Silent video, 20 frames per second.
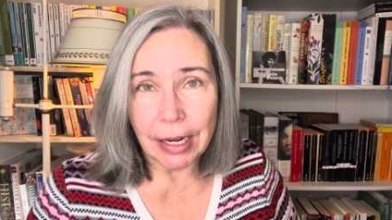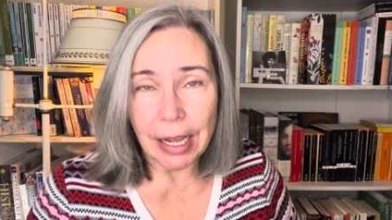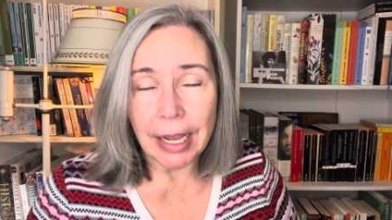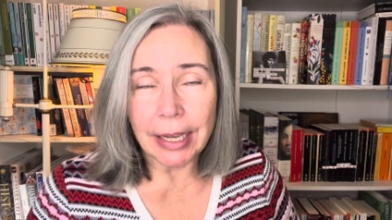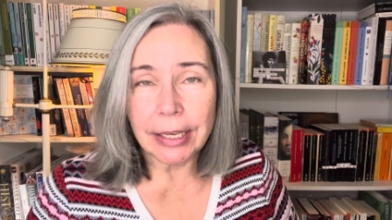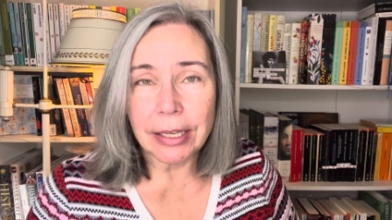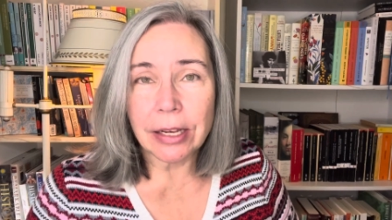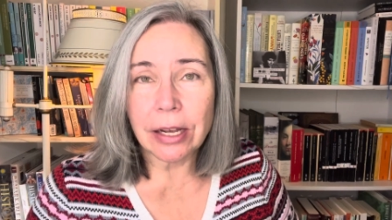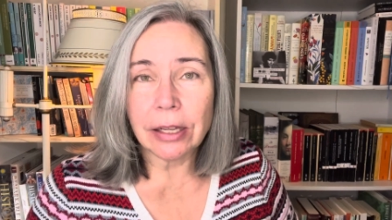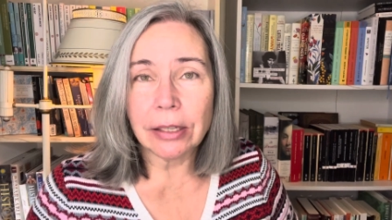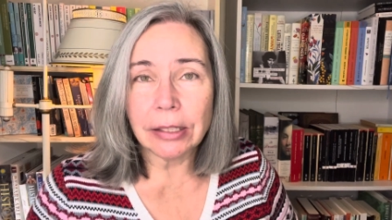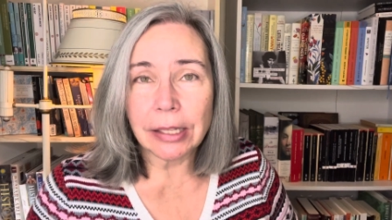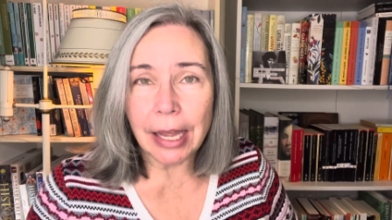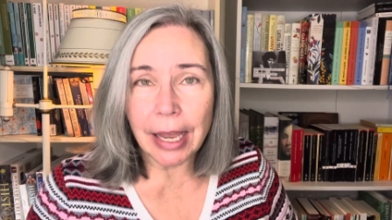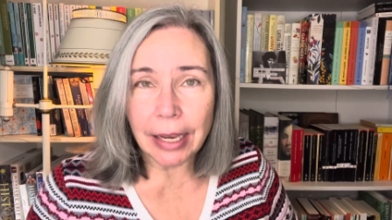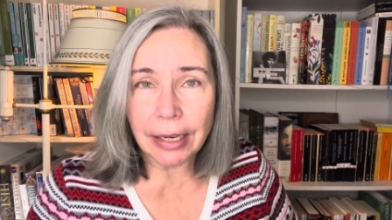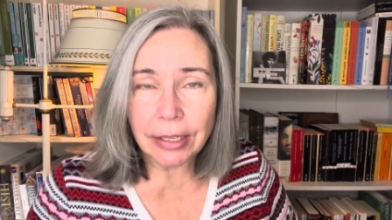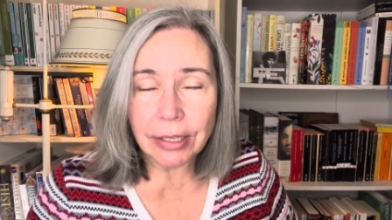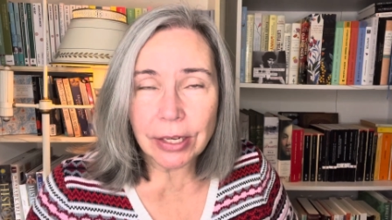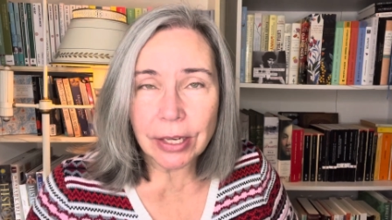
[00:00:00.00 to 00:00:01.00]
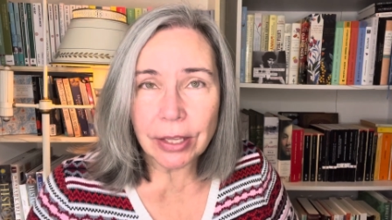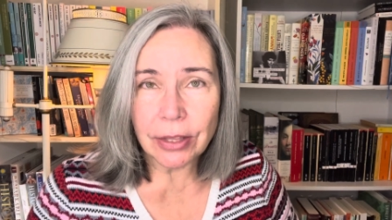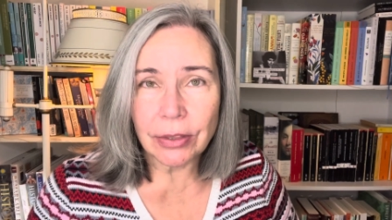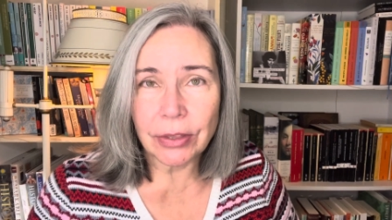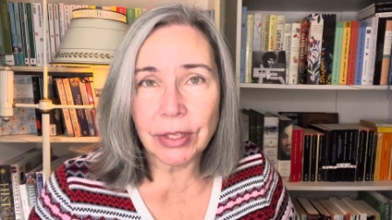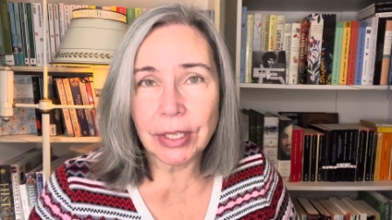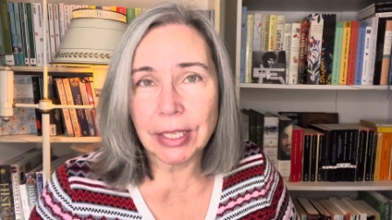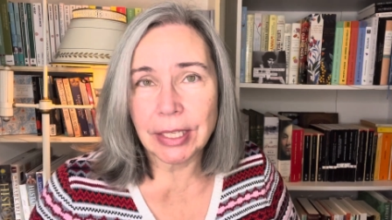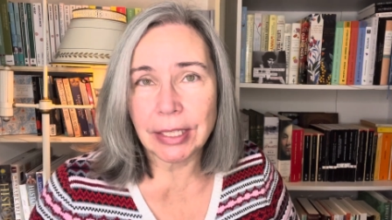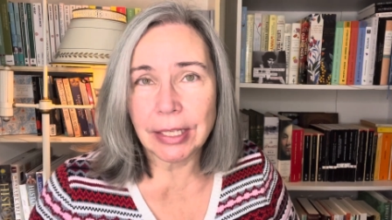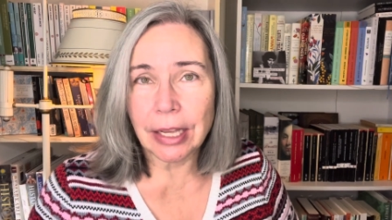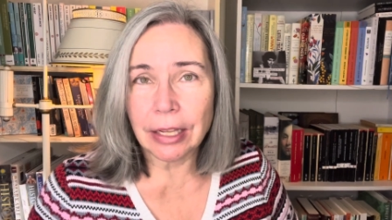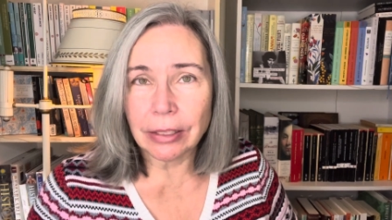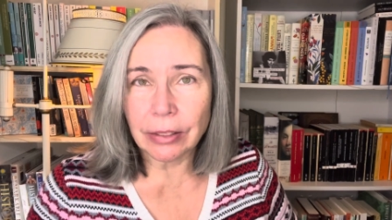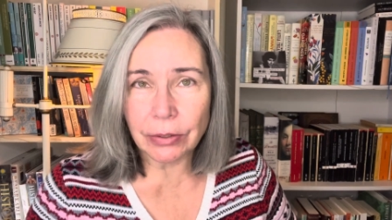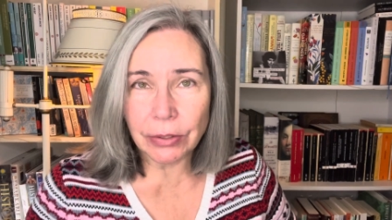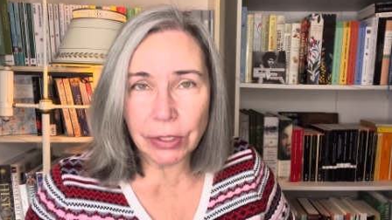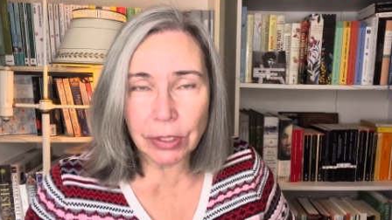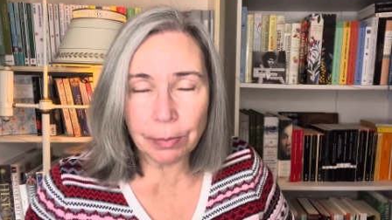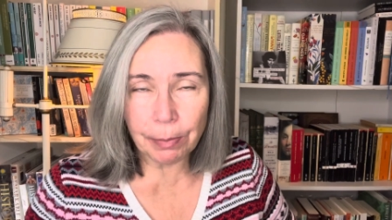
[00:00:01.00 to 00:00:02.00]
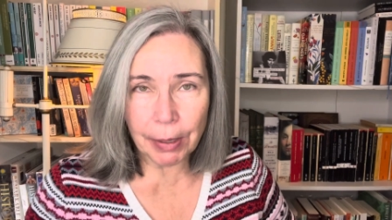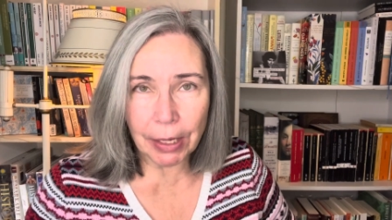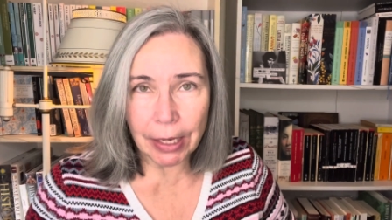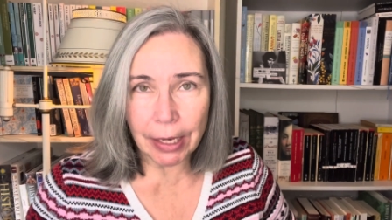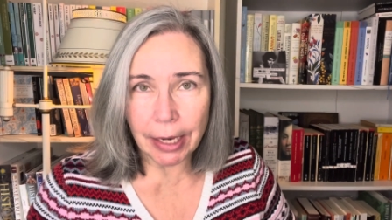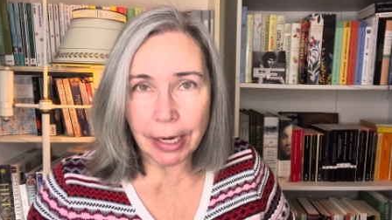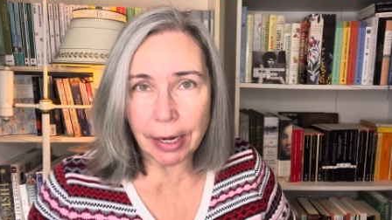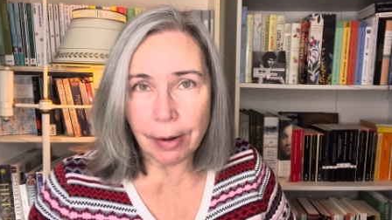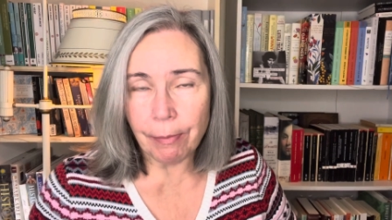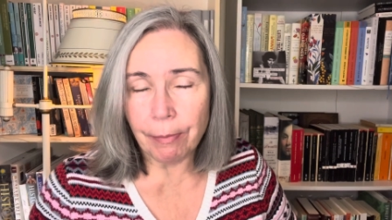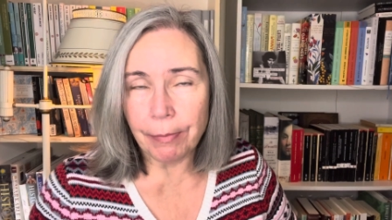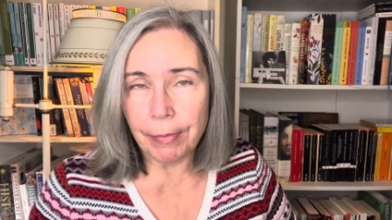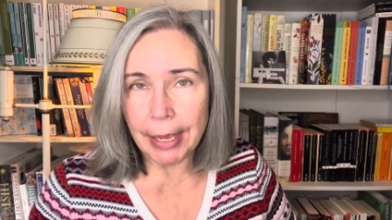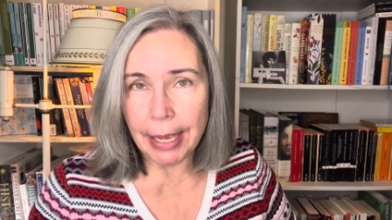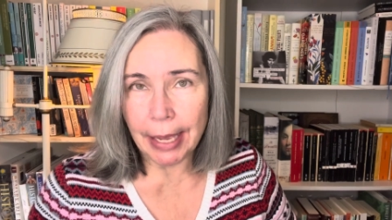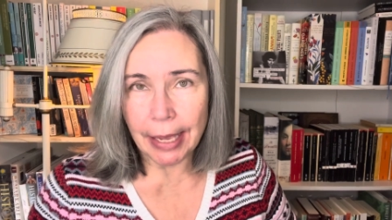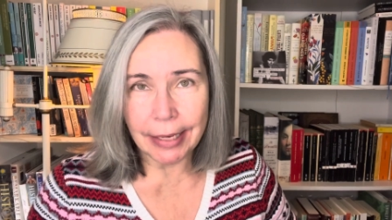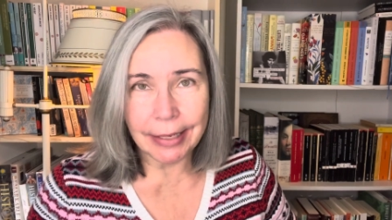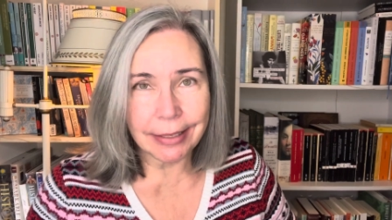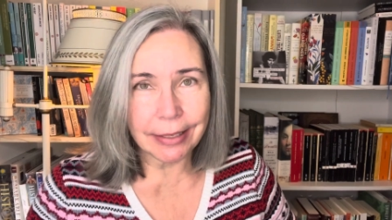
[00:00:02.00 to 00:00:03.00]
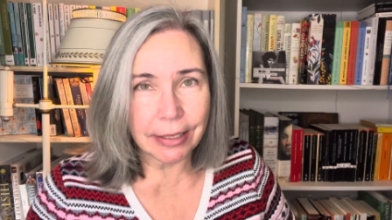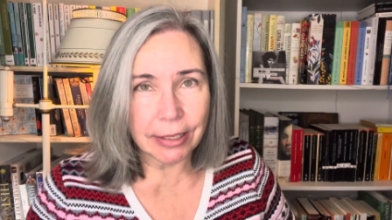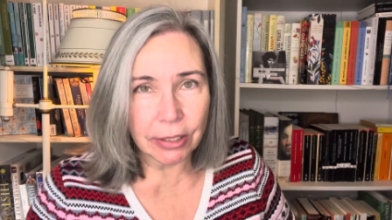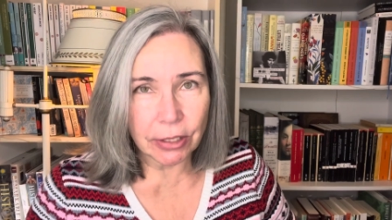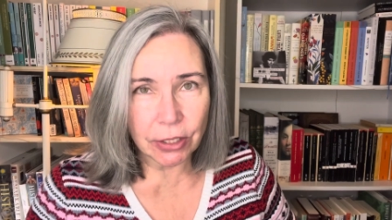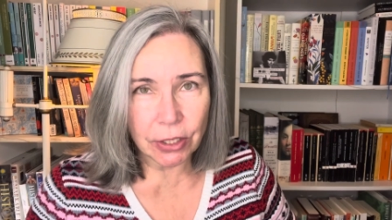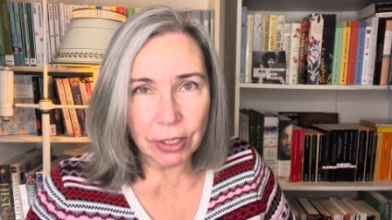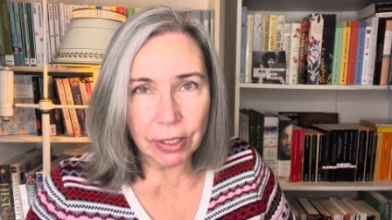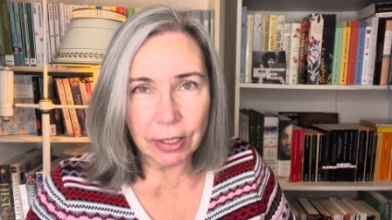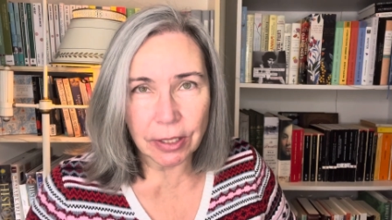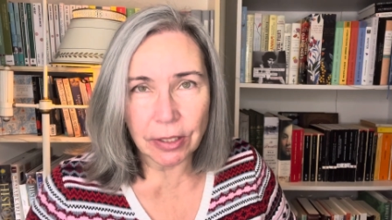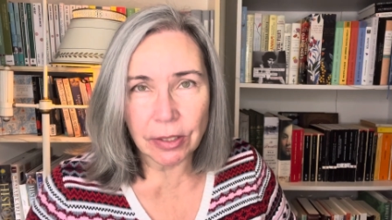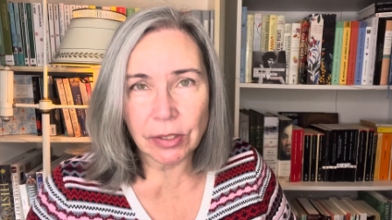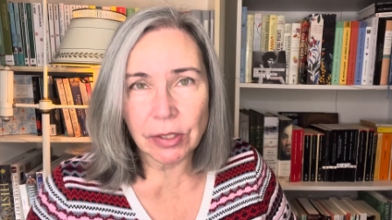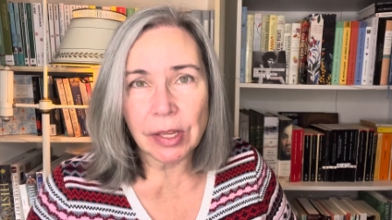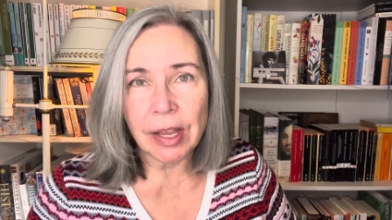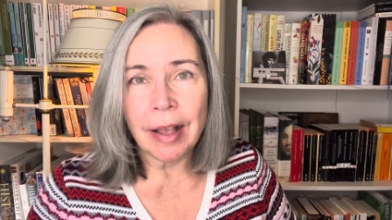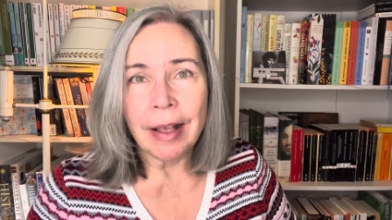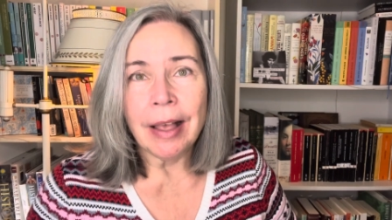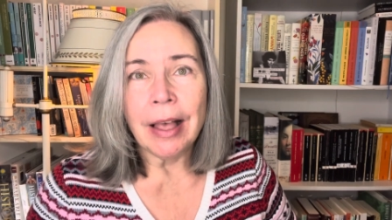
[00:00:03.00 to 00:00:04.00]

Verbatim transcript: I collect the Yellow Spine matte editions.